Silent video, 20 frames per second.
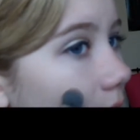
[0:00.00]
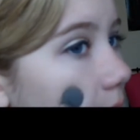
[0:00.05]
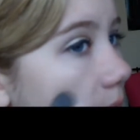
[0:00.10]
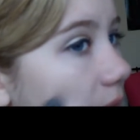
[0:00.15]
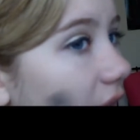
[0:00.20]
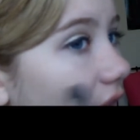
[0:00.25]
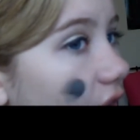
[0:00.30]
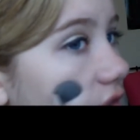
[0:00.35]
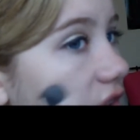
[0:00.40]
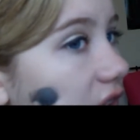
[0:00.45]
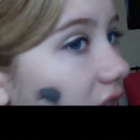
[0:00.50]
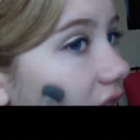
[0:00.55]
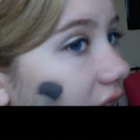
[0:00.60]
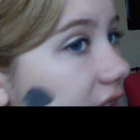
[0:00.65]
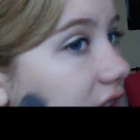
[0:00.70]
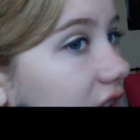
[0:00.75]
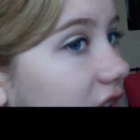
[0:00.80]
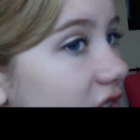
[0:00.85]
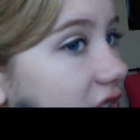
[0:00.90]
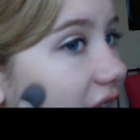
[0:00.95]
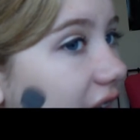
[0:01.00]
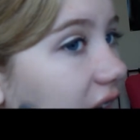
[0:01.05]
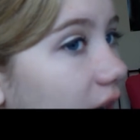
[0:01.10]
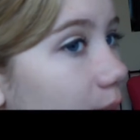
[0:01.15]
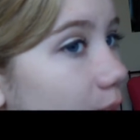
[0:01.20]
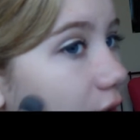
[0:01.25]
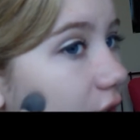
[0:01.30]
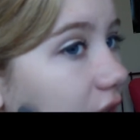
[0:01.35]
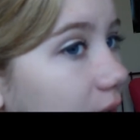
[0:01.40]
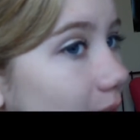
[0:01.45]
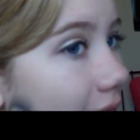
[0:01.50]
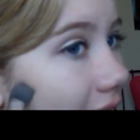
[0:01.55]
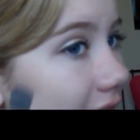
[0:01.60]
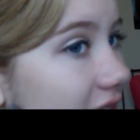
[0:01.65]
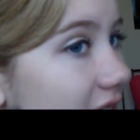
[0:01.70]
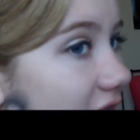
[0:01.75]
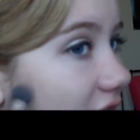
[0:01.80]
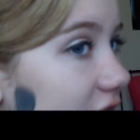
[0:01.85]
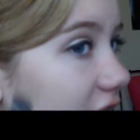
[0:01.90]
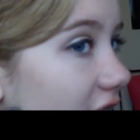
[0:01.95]
I feel like you're just kind of putting
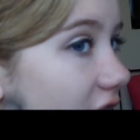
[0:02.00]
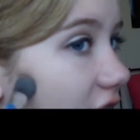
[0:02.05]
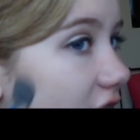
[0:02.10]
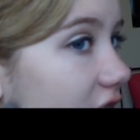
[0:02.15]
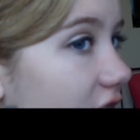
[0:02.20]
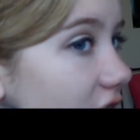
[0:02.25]
bacteria on your